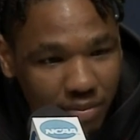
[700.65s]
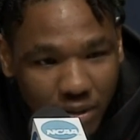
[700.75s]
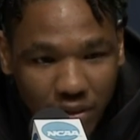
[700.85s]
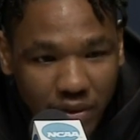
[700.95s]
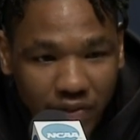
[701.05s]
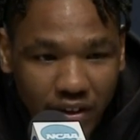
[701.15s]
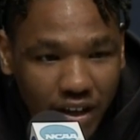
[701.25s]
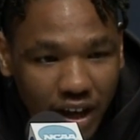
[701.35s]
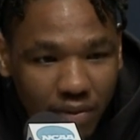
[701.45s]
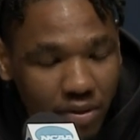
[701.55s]
but we felt
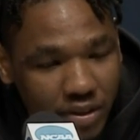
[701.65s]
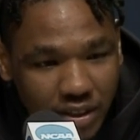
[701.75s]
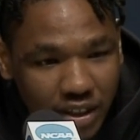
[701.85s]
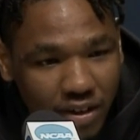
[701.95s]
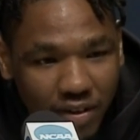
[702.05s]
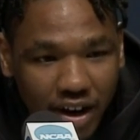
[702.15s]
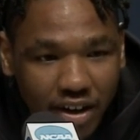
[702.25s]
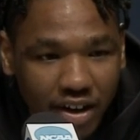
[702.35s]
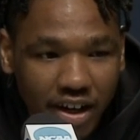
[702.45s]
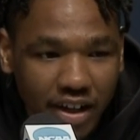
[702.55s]
like we were still right
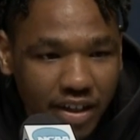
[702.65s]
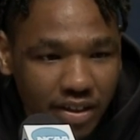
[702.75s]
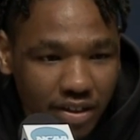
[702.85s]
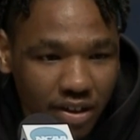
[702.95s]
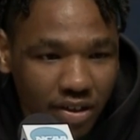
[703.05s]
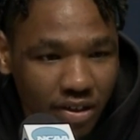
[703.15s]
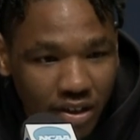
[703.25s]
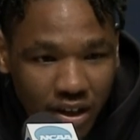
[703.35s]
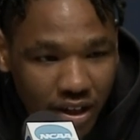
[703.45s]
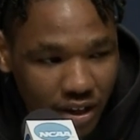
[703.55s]
there in it. So,
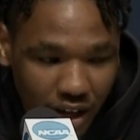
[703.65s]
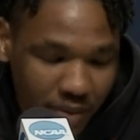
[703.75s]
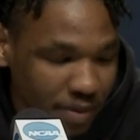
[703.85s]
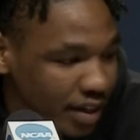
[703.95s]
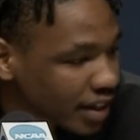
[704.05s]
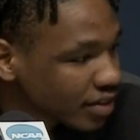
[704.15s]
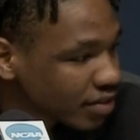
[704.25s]
I mean, this